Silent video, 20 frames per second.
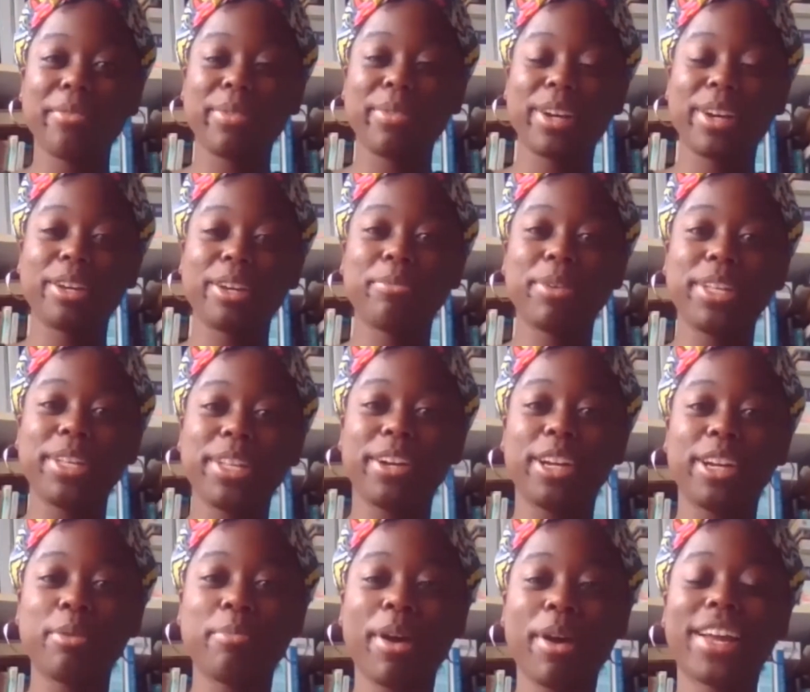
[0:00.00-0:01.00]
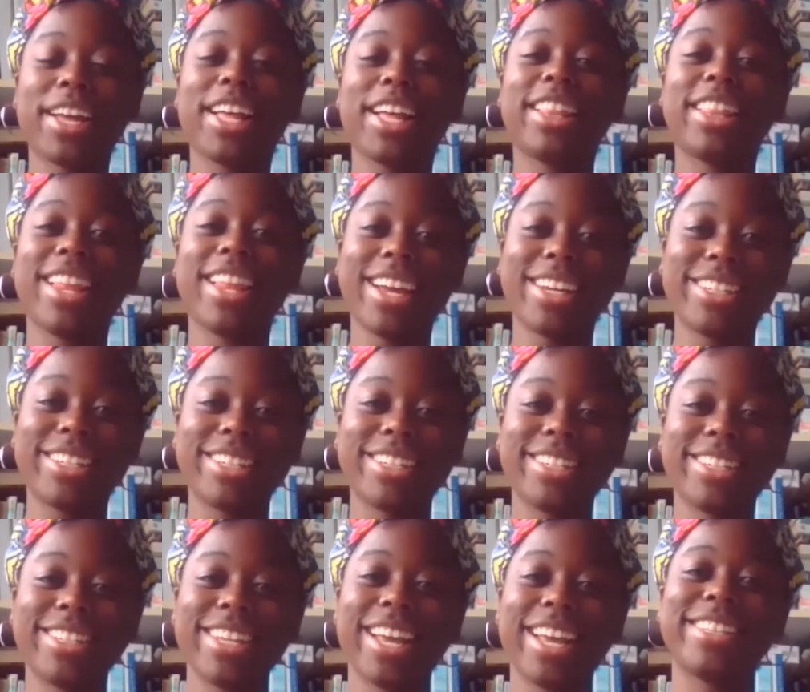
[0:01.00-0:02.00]
we're going to be learning about
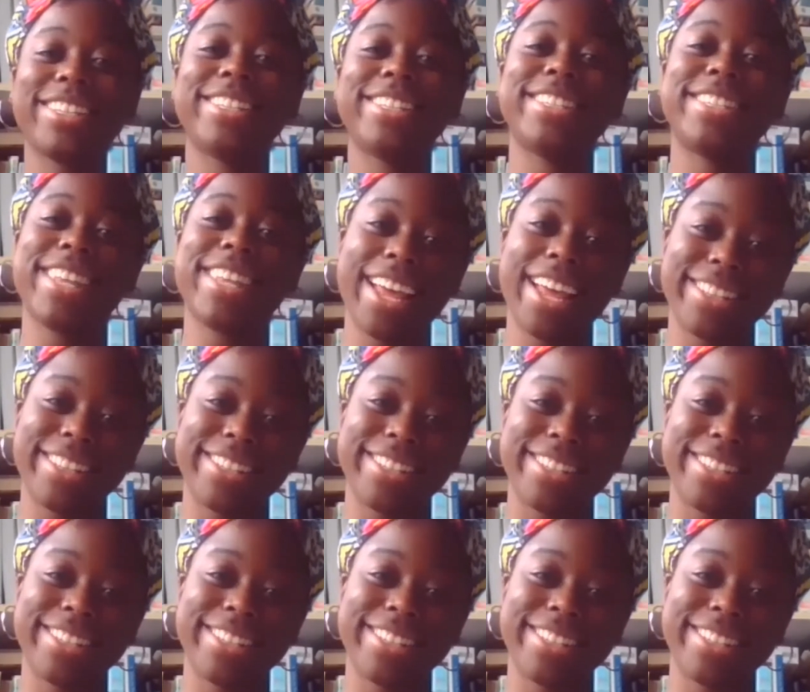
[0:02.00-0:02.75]
collections and sets.